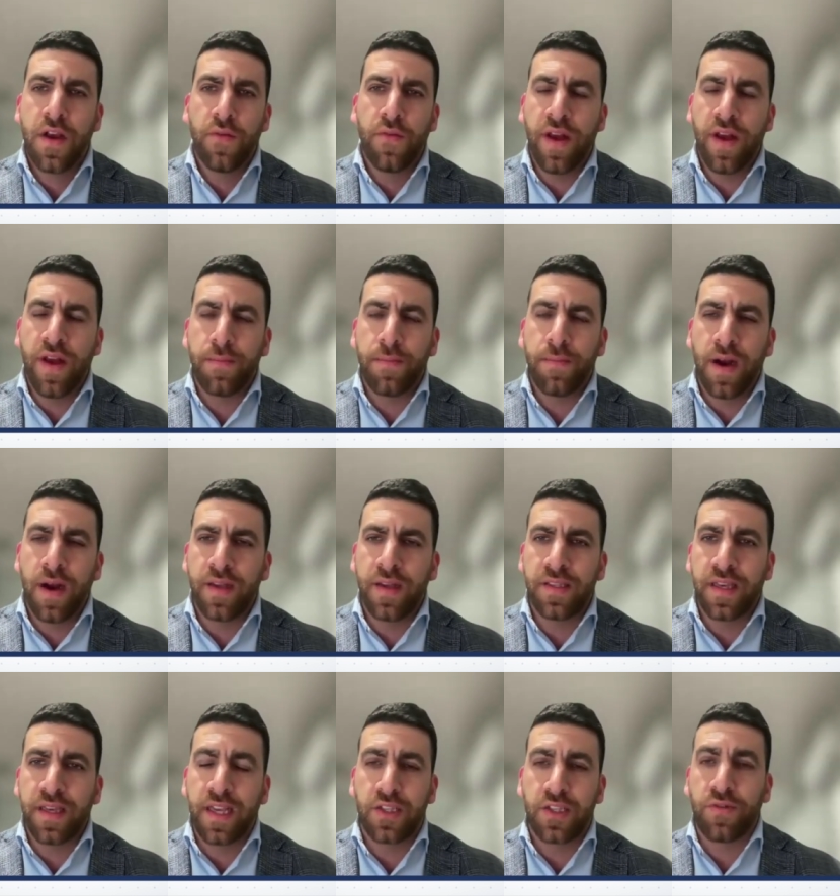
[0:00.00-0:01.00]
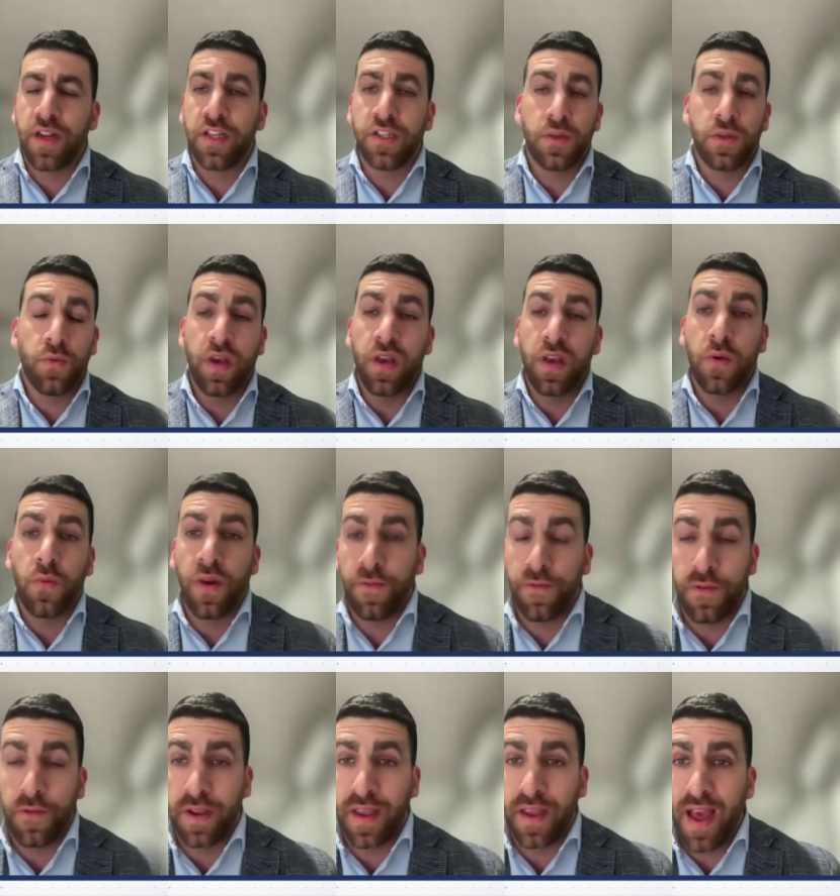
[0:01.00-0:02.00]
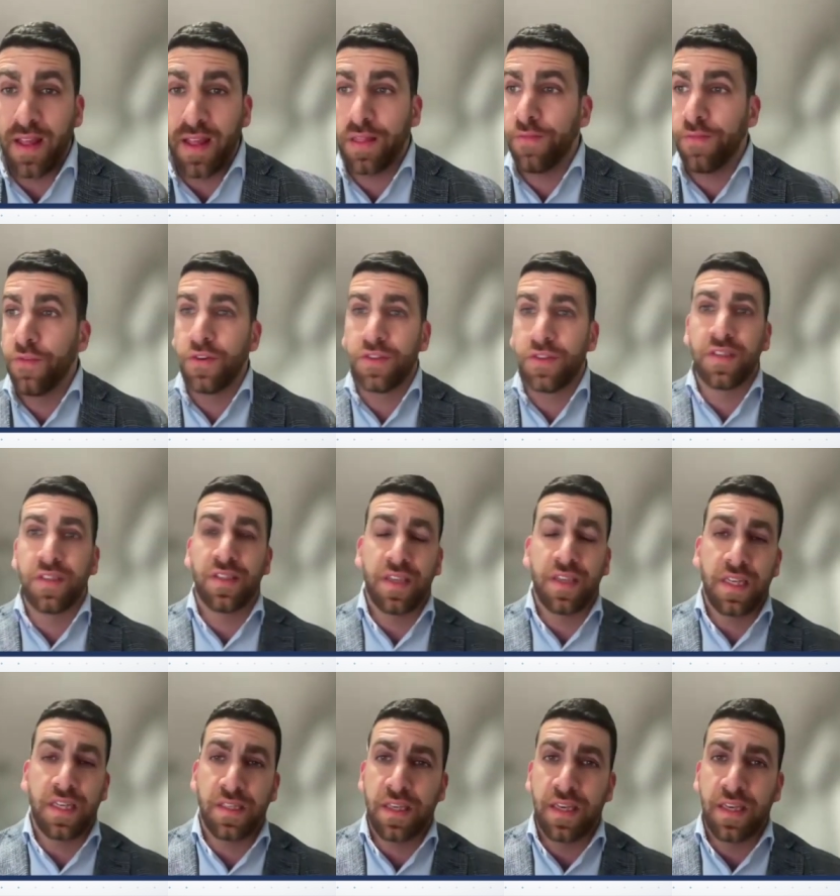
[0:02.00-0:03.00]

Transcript: randomizing a strategy where you went for a cath versus CT